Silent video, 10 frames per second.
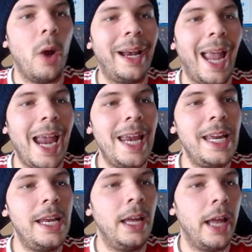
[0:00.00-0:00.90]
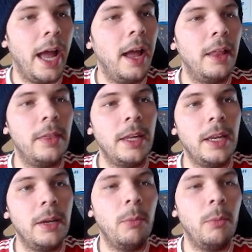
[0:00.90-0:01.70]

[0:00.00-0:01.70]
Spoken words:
$180. The